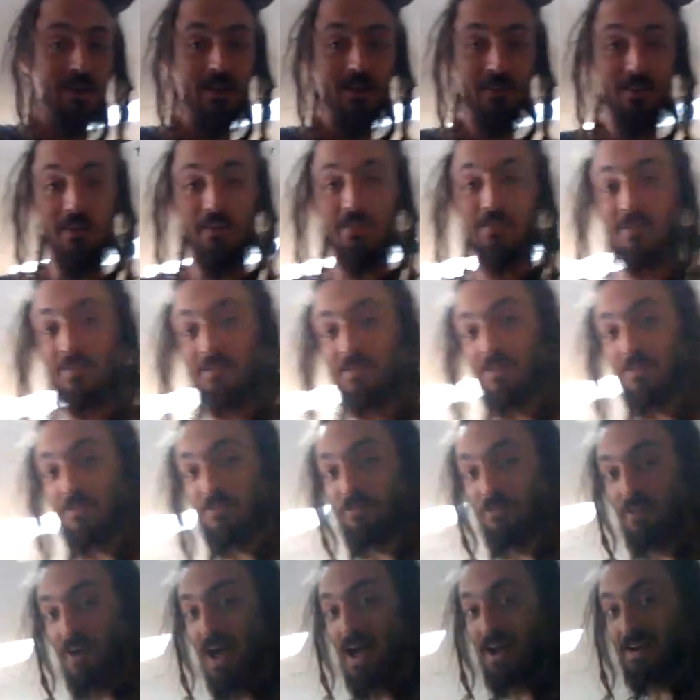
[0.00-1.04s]
This is the
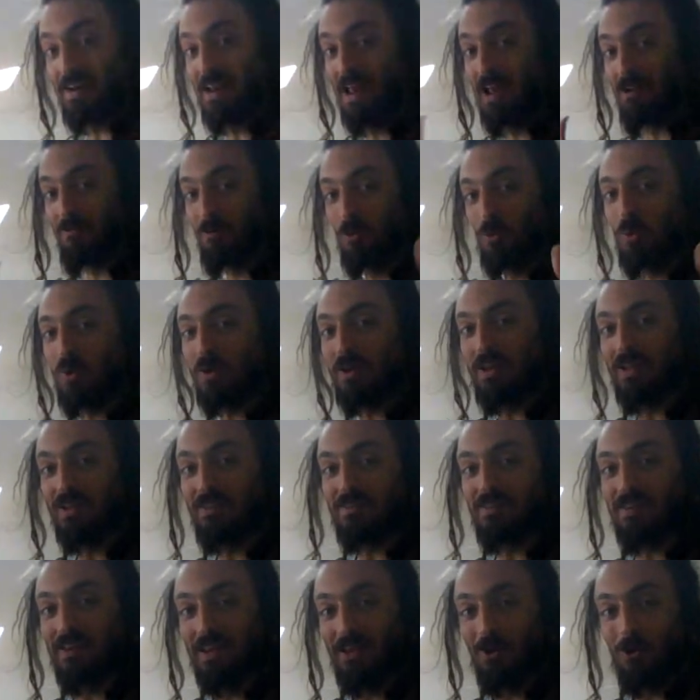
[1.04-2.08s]
fact. Everyone needs
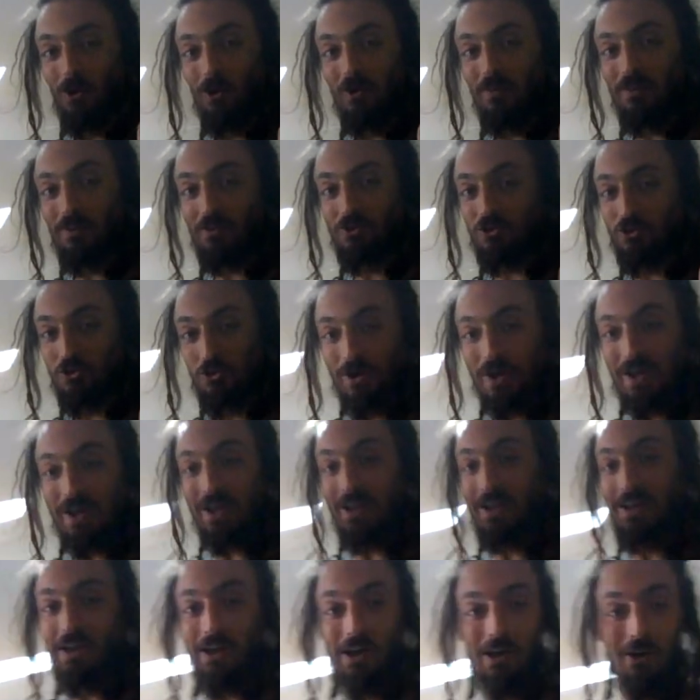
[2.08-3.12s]
to get on this
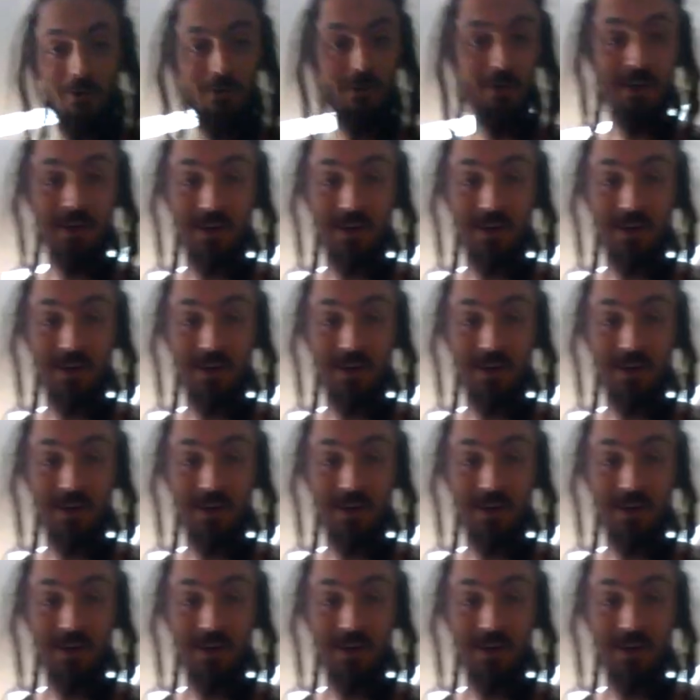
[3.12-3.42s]
train, yo.